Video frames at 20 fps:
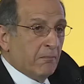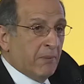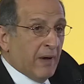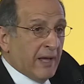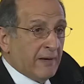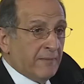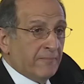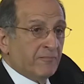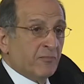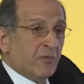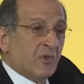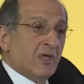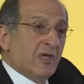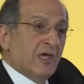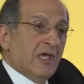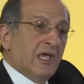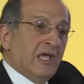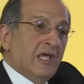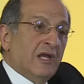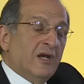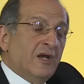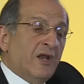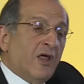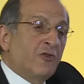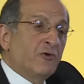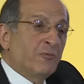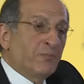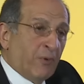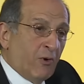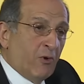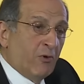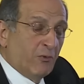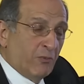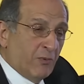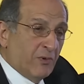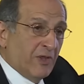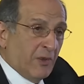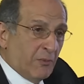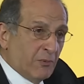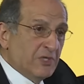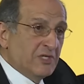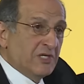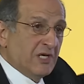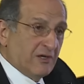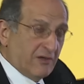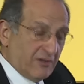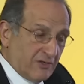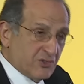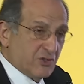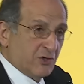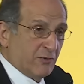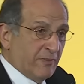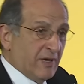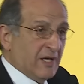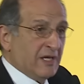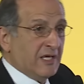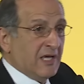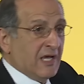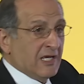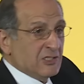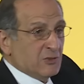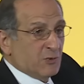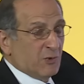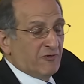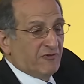But in another poll that we did at Surbaniyas,